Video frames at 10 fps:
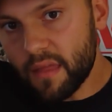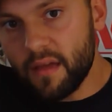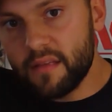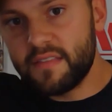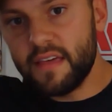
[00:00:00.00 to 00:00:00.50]

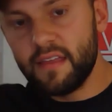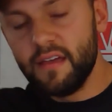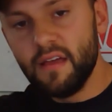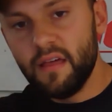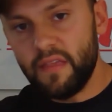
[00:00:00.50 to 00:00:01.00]
is that
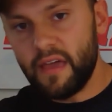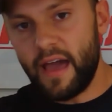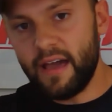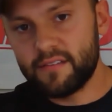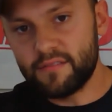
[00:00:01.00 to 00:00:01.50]
the
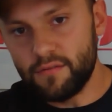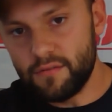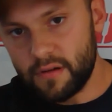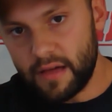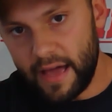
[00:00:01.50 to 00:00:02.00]

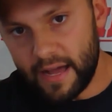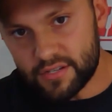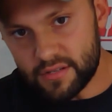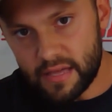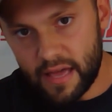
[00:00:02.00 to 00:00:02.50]
axle
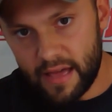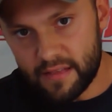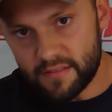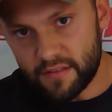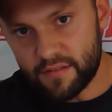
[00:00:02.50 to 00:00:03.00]
actually
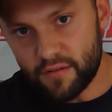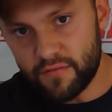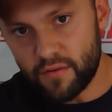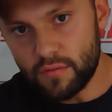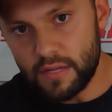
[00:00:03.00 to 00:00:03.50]
has the
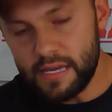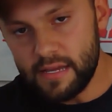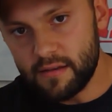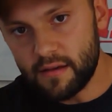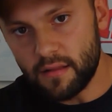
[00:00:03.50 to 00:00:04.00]
servo
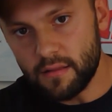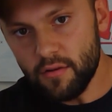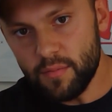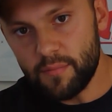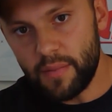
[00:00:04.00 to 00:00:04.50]
leaned a little
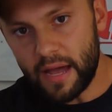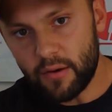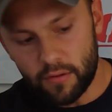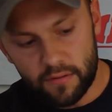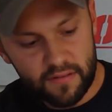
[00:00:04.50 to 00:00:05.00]
bit
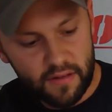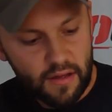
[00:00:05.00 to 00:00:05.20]
backwards.